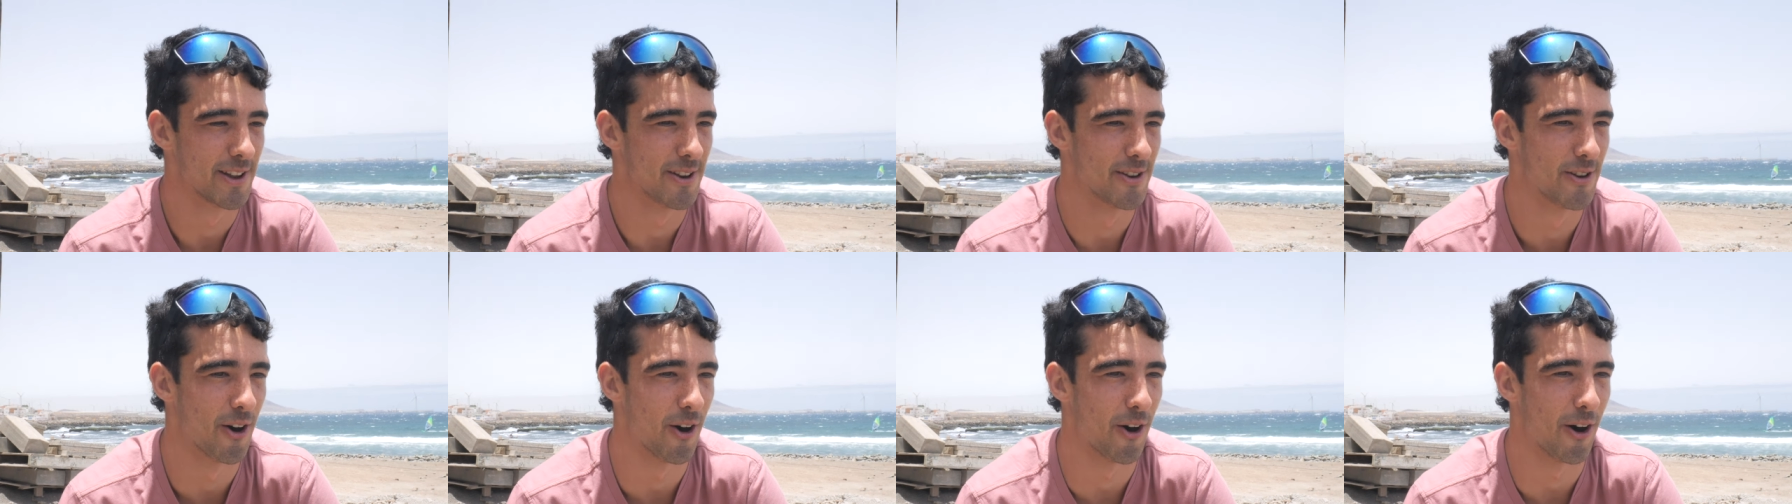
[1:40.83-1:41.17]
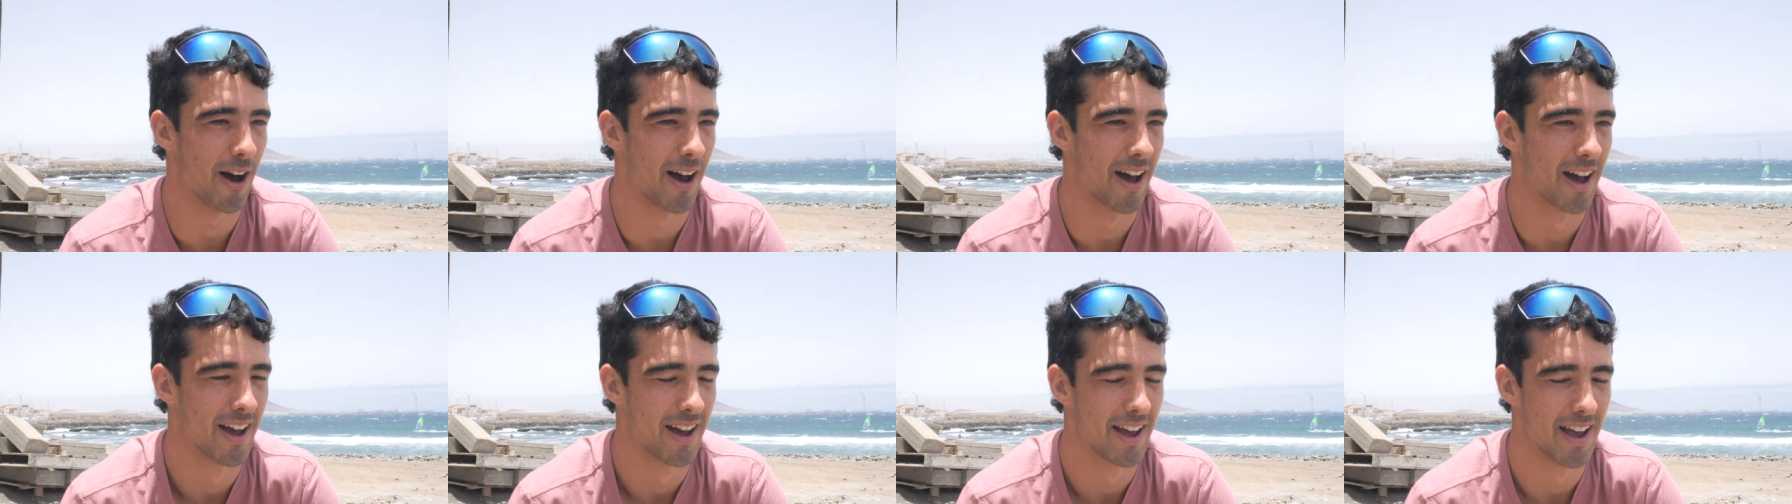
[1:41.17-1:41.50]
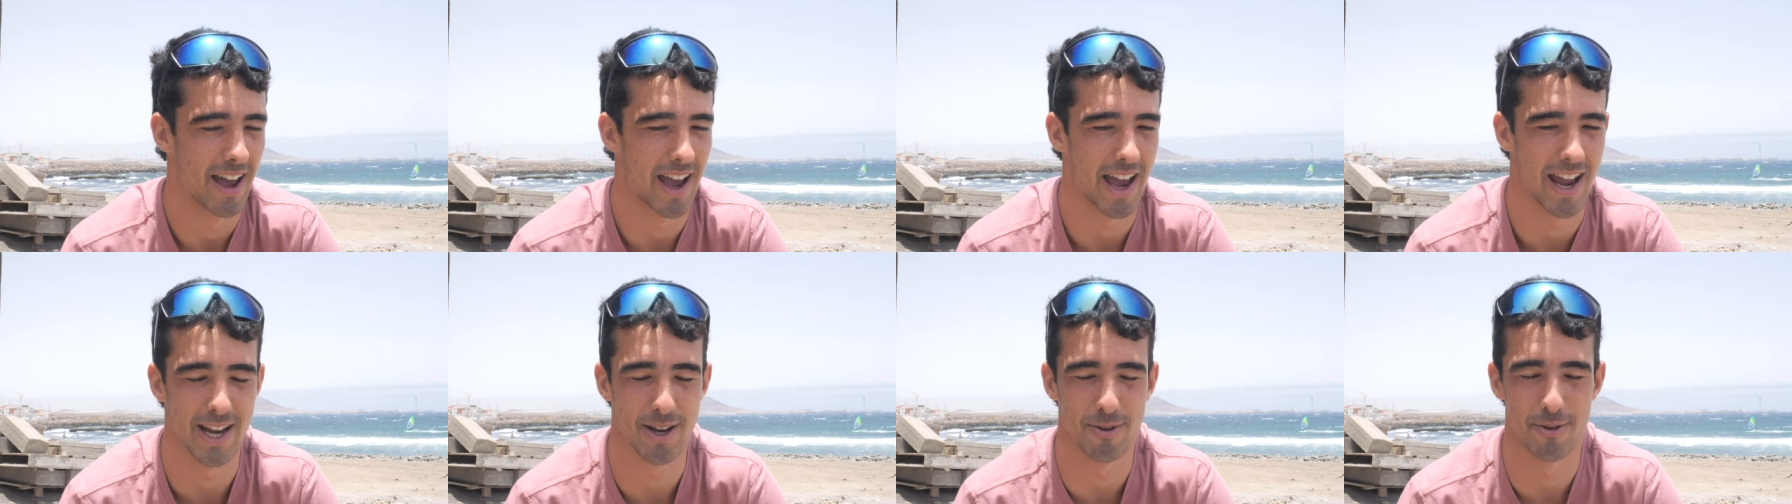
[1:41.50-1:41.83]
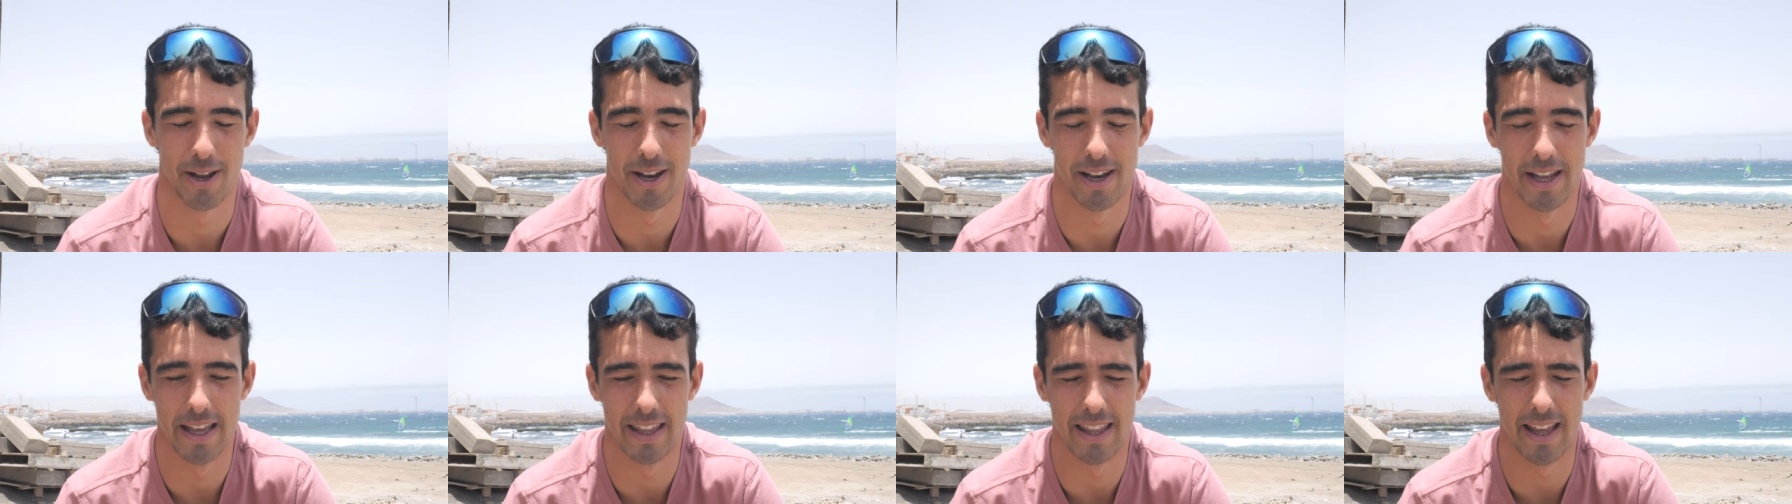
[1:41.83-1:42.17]
not
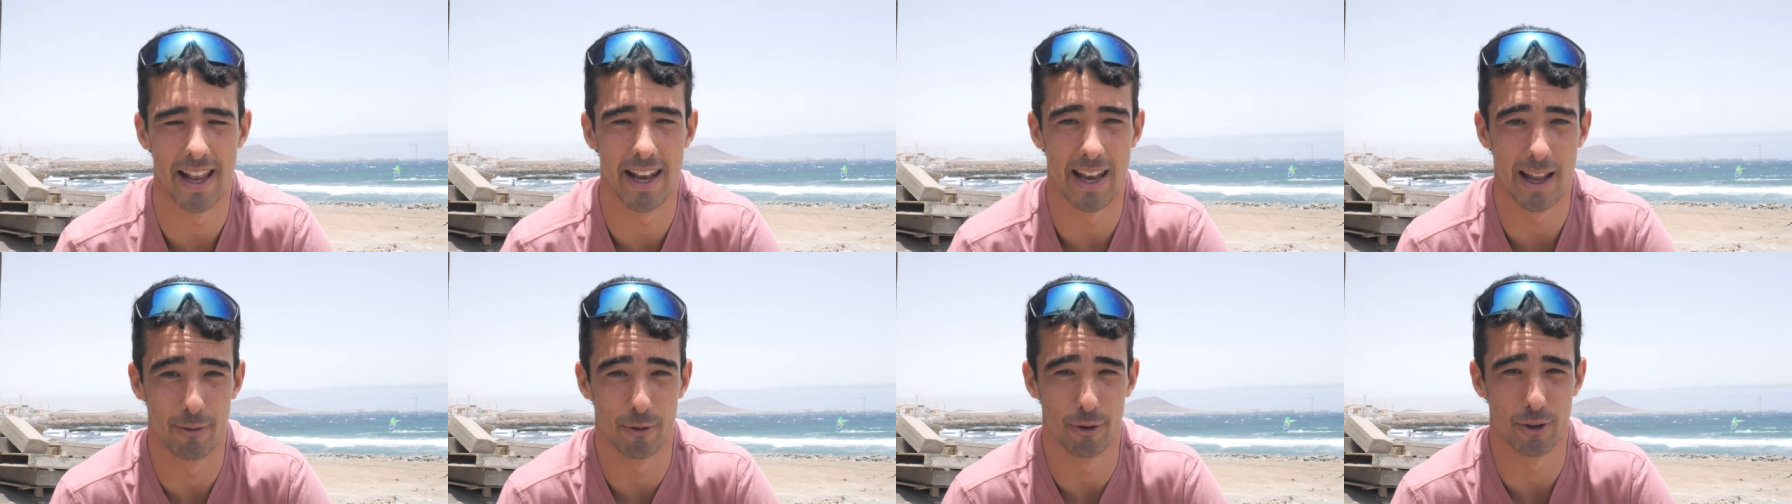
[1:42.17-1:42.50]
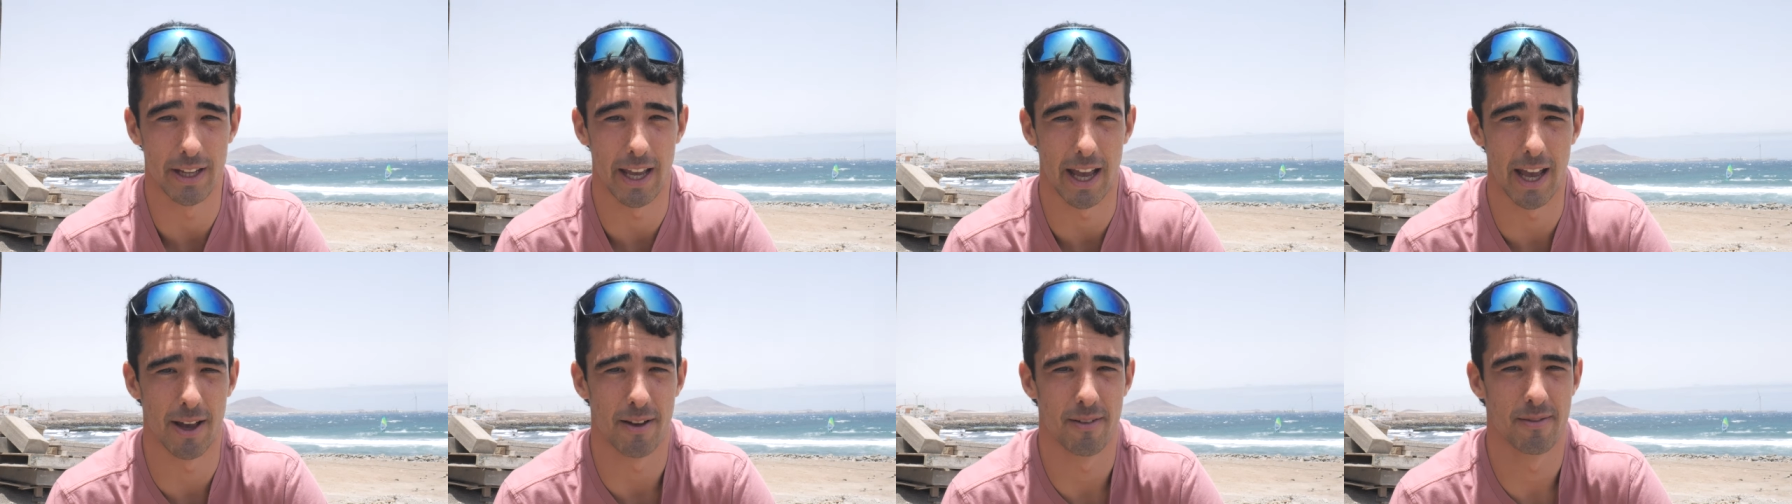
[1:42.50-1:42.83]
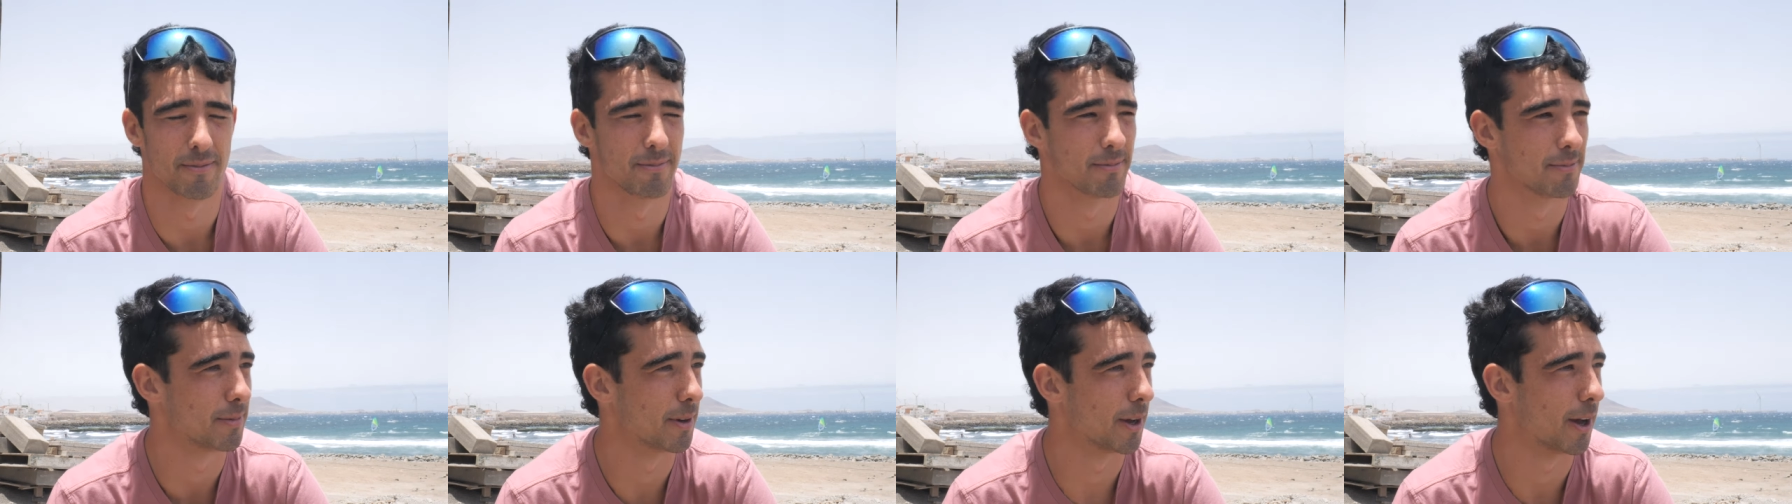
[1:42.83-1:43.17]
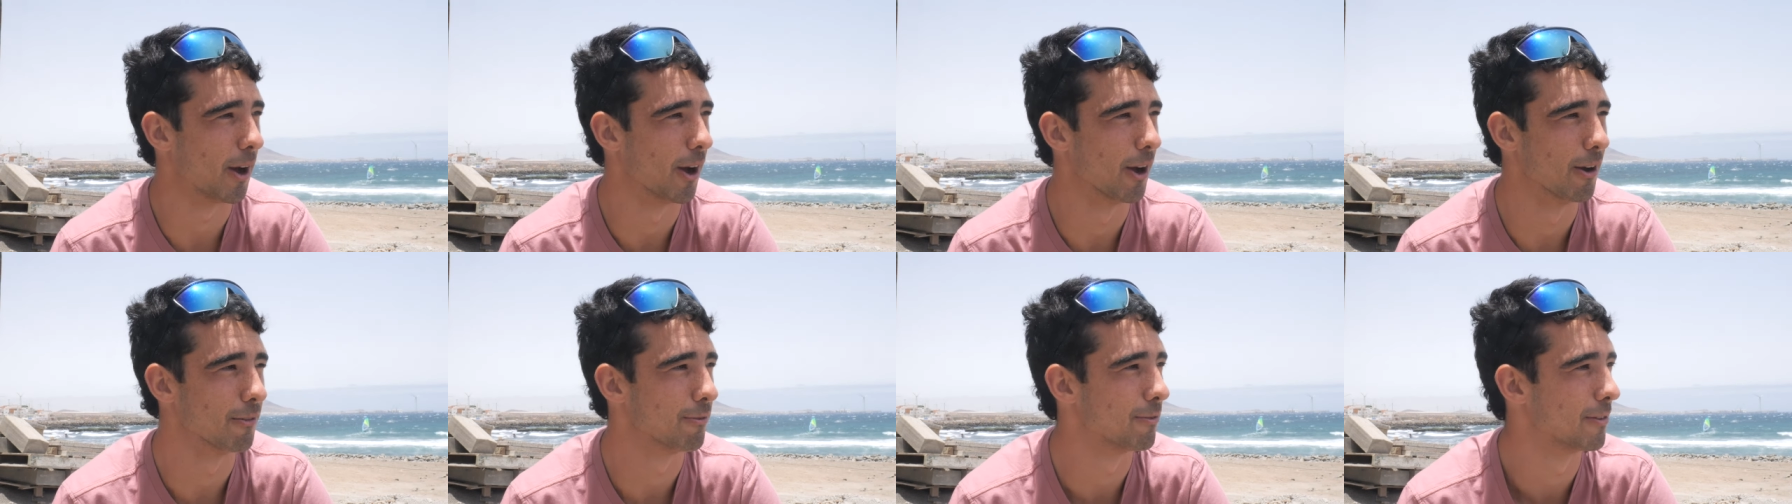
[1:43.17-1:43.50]
anywhere near their level yet, but
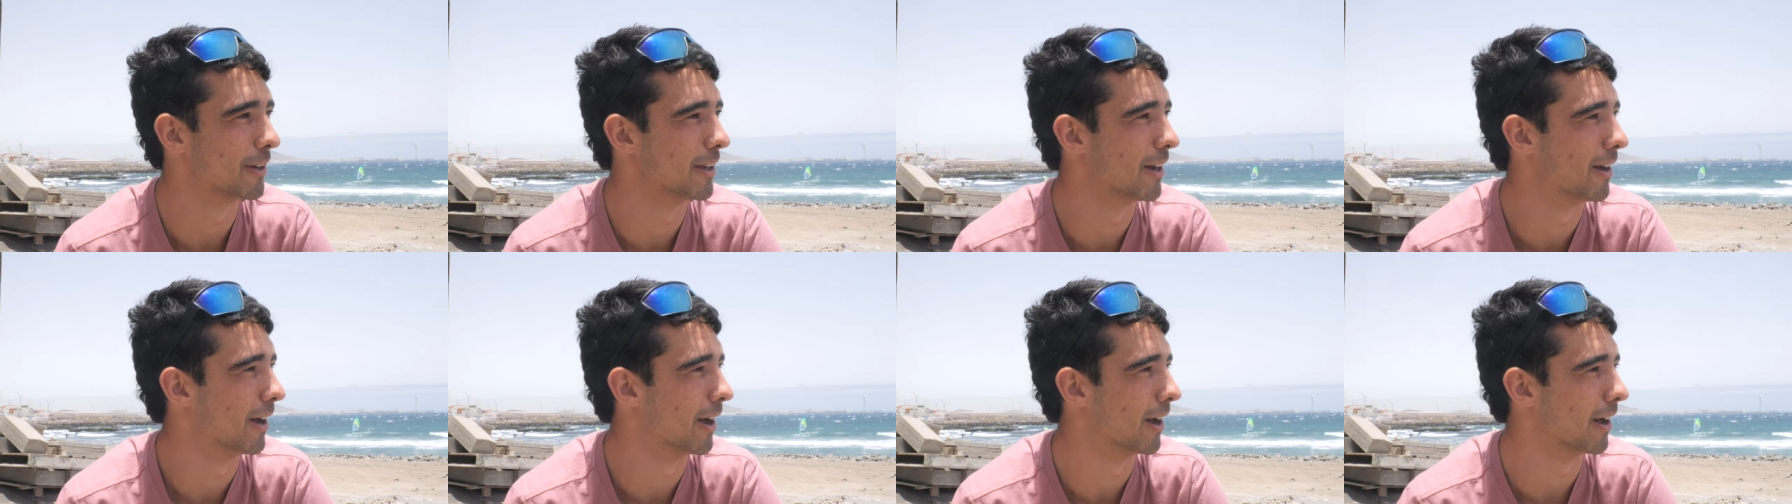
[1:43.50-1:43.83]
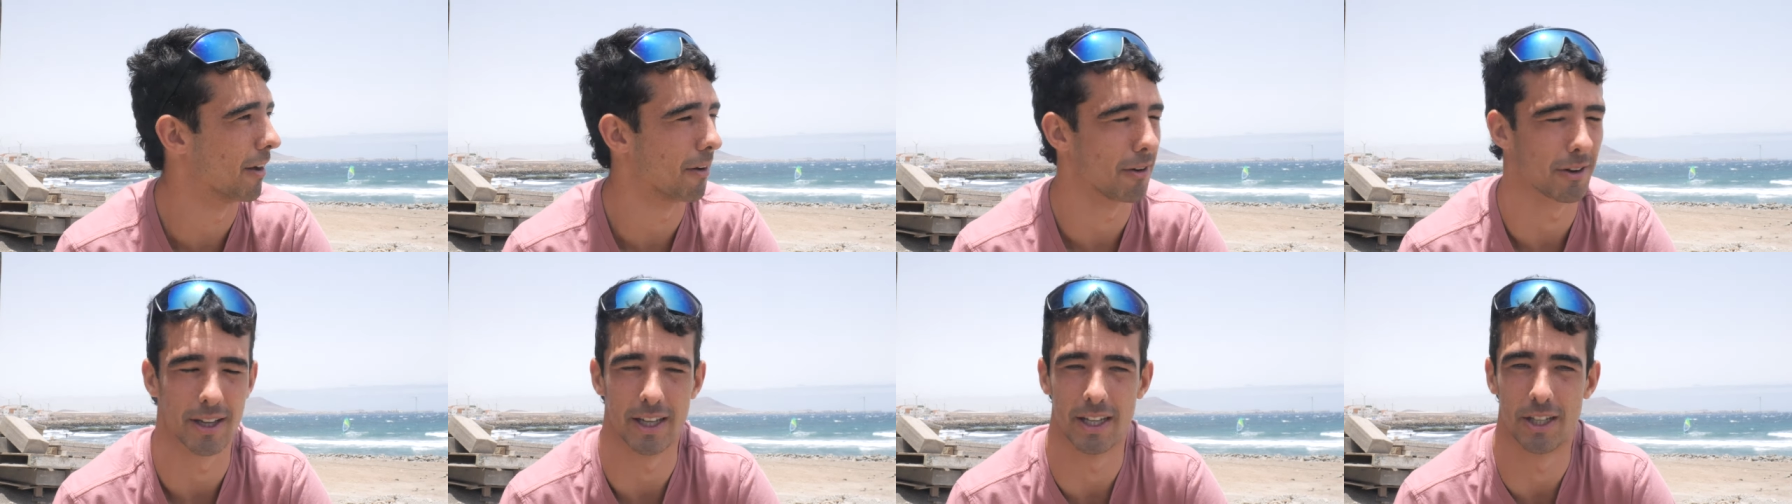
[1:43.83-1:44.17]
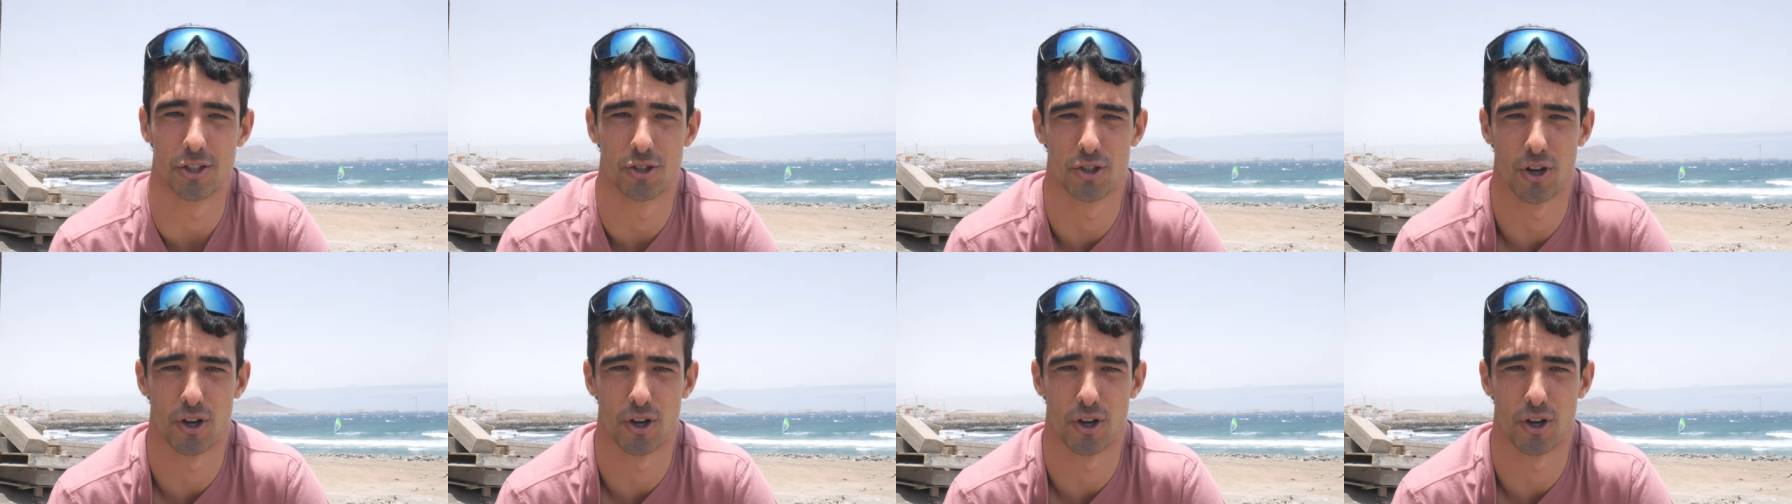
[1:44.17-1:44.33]
hopefully uh, I'll keep